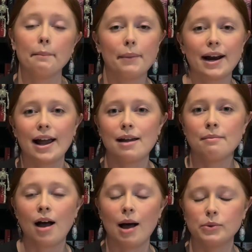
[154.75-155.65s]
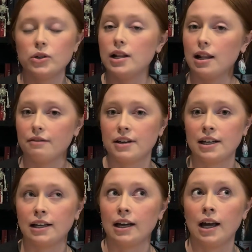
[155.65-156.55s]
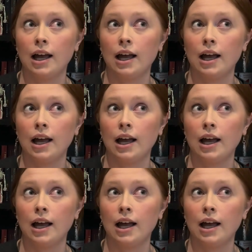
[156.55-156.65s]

but I'm absolutely loving